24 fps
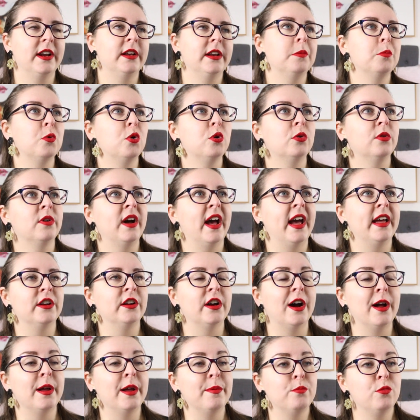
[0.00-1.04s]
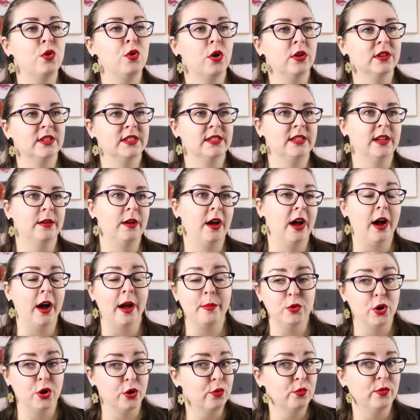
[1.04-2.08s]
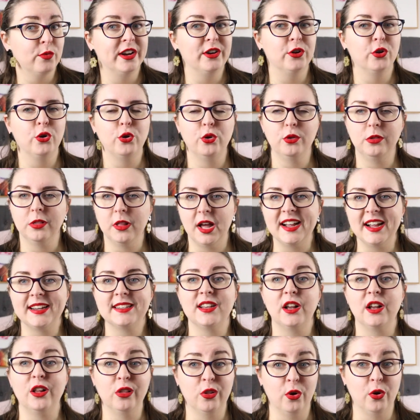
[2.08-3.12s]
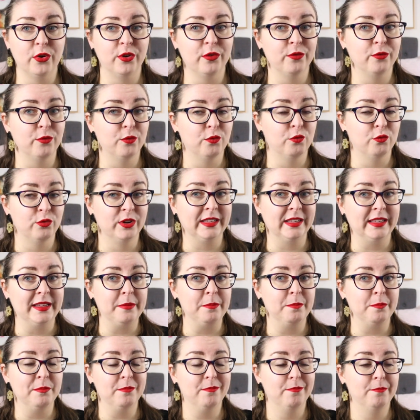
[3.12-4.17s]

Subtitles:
anymore, and I'm not a reader who likes a lot of really